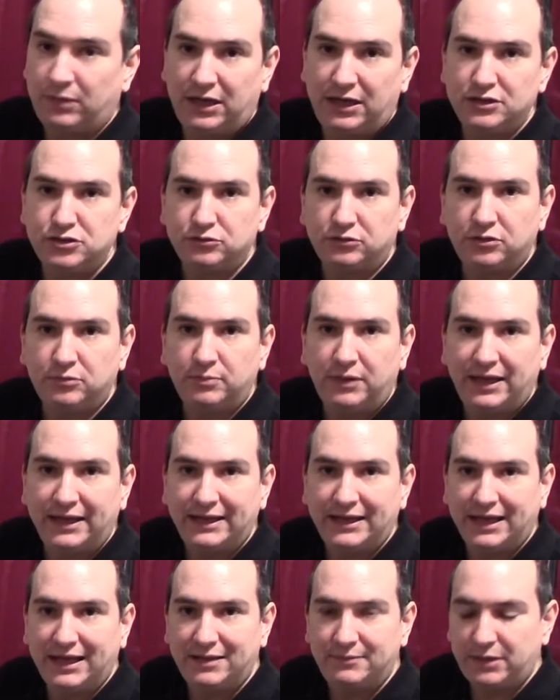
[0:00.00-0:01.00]
module by
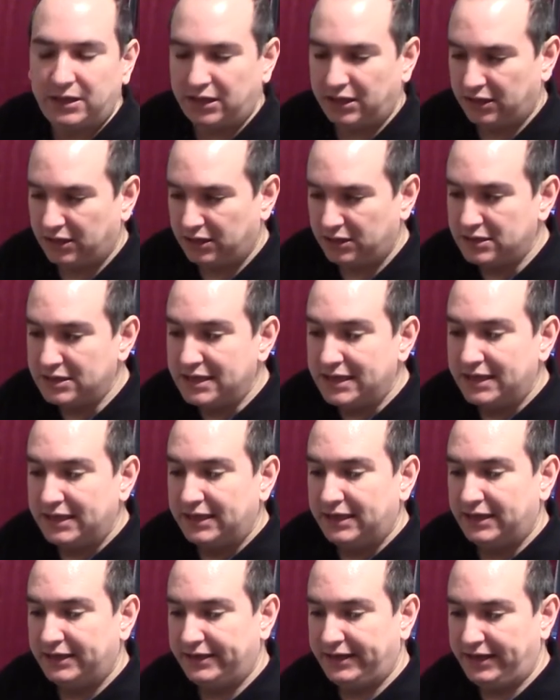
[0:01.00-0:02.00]
Yamaha,
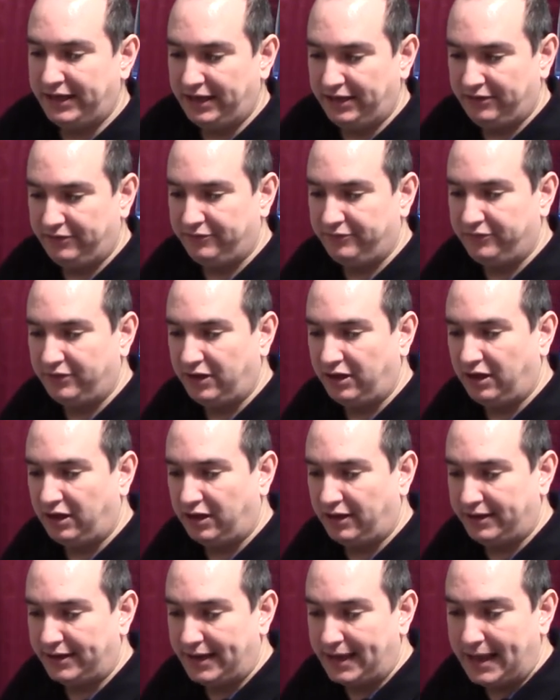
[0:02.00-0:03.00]
and I have
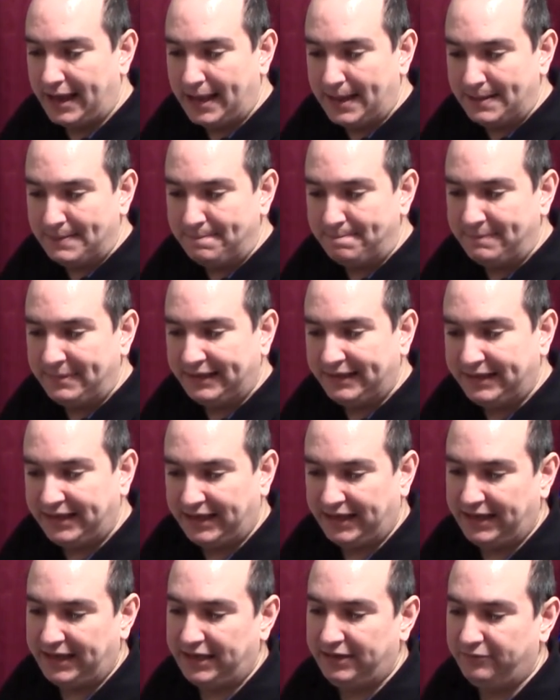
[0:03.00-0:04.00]
an
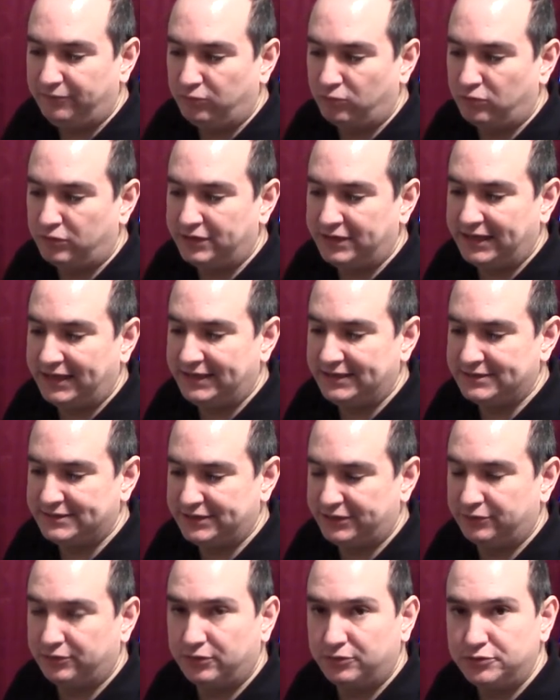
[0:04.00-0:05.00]

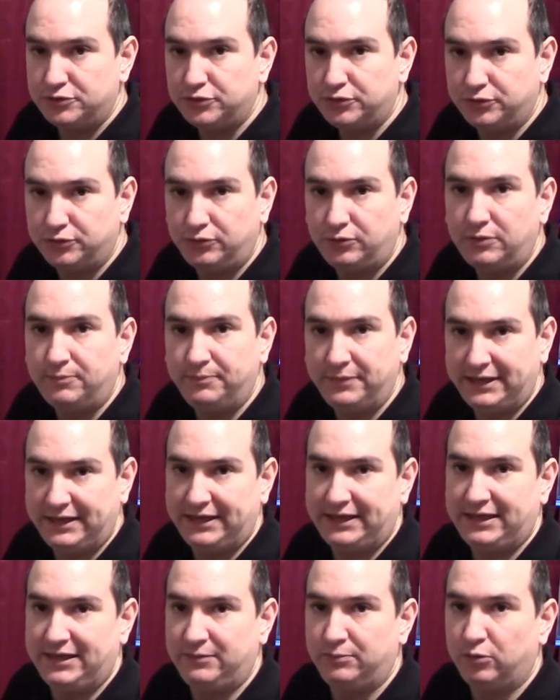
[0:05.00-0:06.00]
MK4902 MIDI
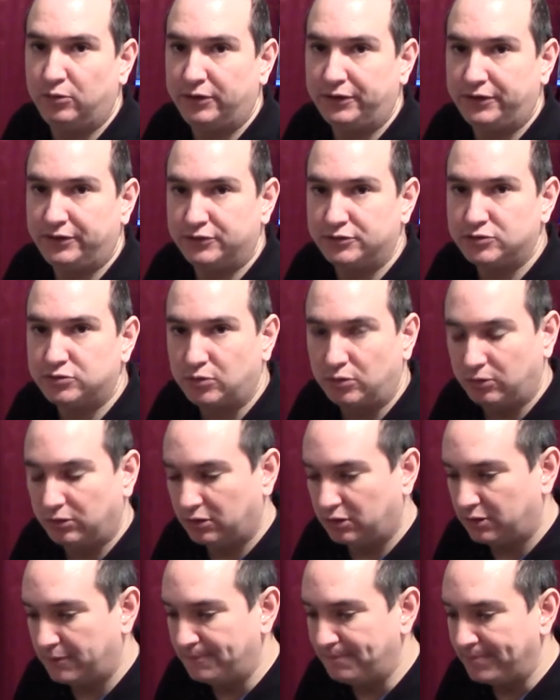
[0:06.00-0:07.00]
keyboard
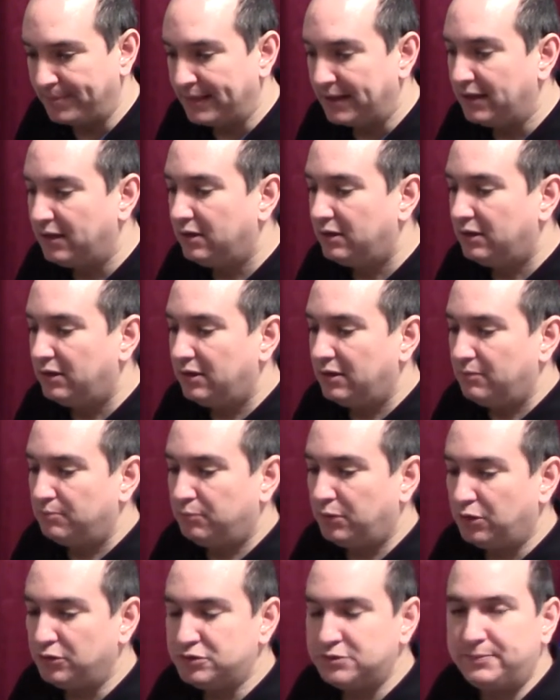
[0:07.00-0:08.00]
controller.
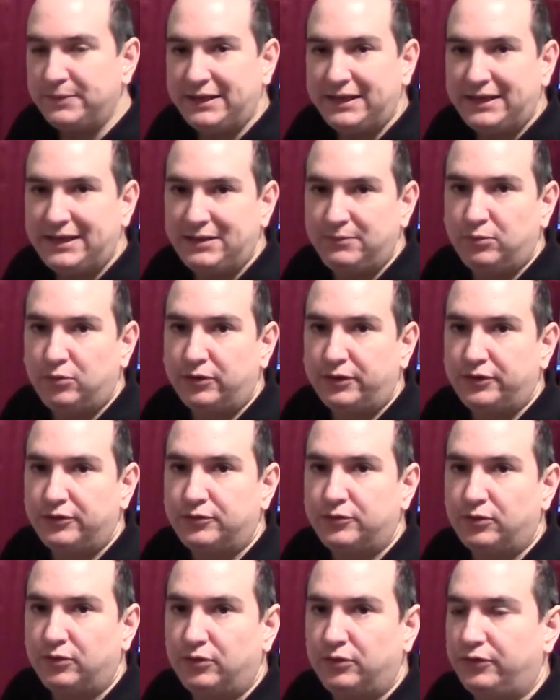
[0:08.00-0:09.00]
Most MIDI keyboard
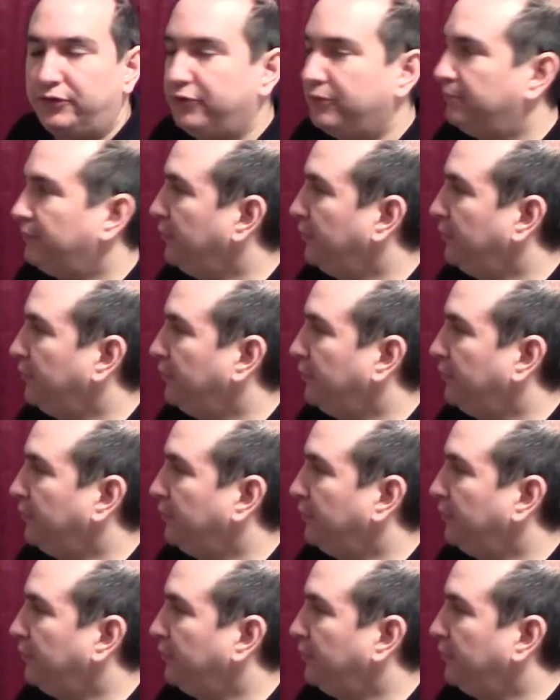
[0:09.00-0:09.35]
controllers and